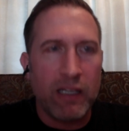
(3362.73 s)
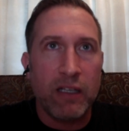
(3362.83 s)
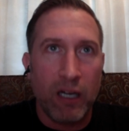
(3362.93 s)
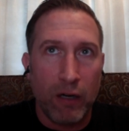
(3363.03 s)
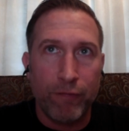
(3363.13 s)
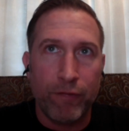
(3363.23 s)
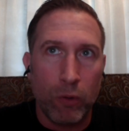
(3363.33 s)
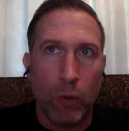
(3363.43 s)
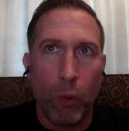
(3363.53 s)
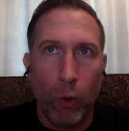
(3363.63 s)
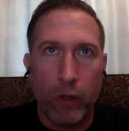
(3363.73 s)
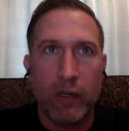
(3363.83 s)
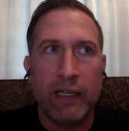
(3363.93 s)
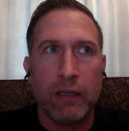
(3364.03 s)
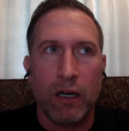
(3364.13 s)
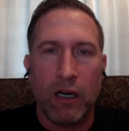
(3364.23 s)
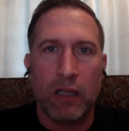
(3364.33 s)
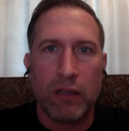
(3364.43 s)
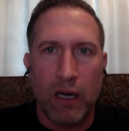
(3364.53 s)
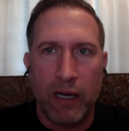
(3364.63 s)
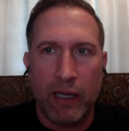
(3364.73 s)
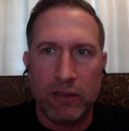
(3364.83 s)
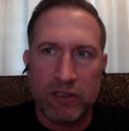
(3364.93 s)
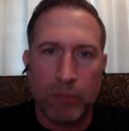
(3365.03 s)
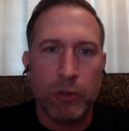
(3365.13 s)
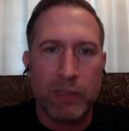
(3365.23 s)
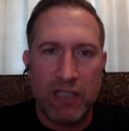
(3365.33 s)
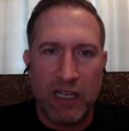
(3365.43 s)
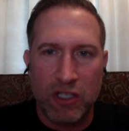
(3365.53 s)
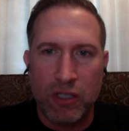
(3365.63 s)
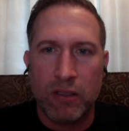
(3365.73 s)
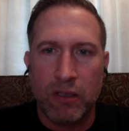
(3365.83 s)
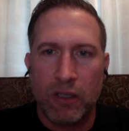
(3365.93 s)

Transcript: careful ordering online supplementation,